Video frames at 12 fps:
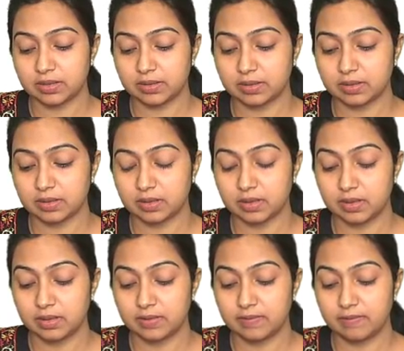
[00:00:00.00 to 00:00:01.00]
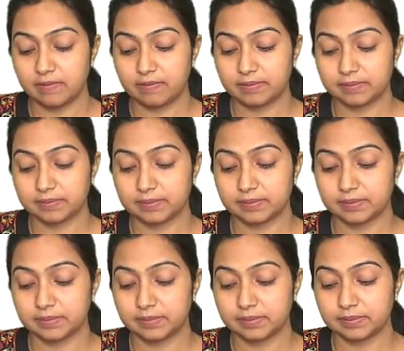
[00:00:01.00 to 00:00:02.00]

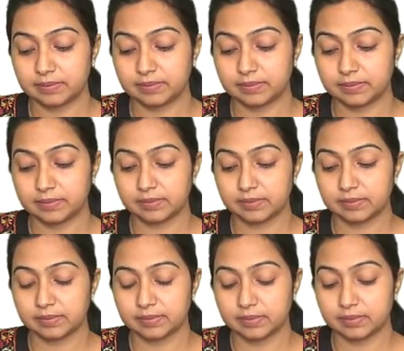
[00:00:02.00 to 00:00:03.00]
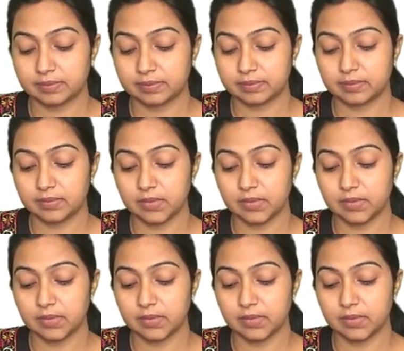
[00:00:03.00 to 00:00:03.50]
No one is speaking in this clip.